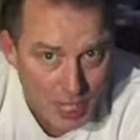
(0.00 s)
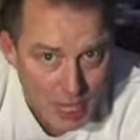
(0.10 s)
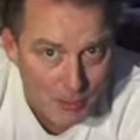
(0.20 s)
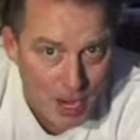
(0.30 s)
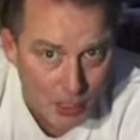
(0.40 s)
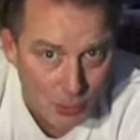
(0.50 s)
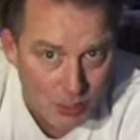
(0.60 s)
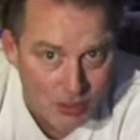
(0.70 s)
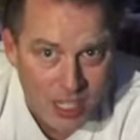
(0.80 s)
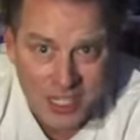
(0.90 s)
compact
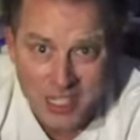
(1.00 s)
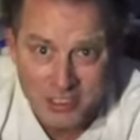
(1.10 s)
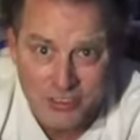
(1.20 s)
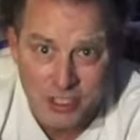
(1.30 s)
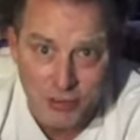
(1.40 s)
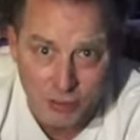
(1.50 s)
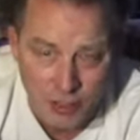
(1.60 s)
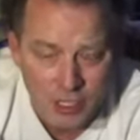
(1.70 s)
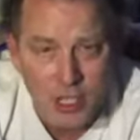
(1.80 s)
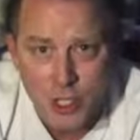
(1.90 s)
ones, it's
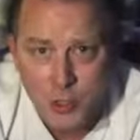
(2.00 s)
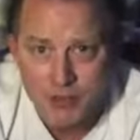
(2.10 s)
different. You